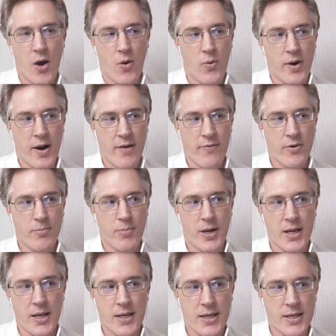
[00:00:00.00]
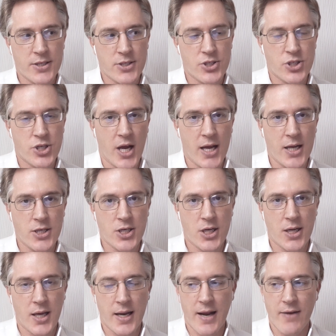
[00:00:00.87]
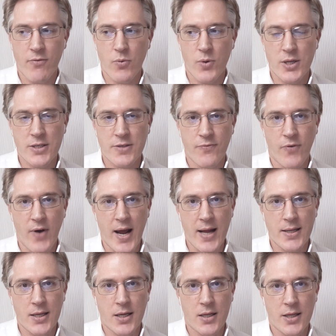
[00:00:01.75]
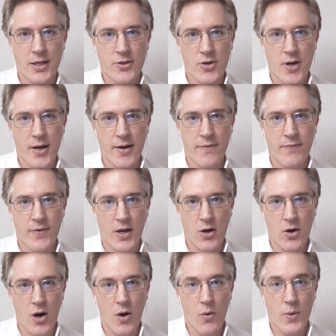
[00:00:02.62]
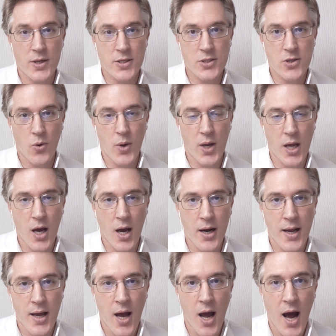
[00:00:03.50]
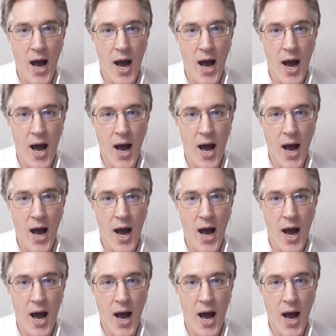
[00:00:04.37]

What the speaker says: where everybody is changing and everyone is frantically trying to figure out what is going on,